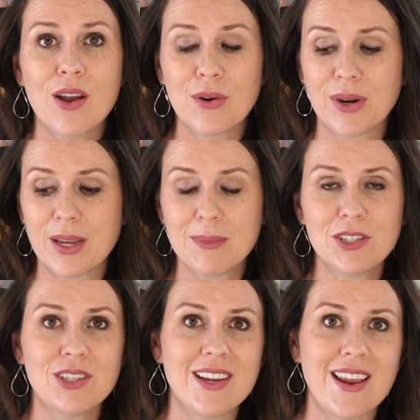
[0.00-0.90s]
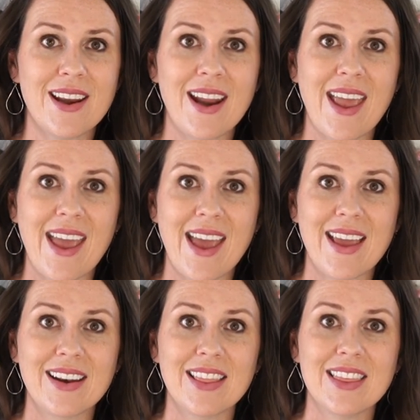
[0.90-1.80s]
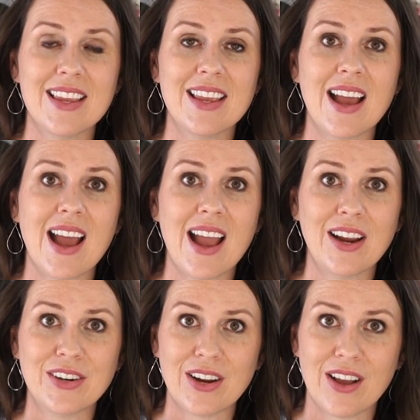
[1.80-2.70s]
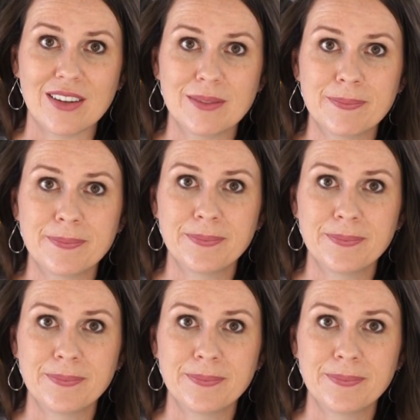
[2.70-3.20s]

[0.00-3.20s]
Cricut machine and the iron-on.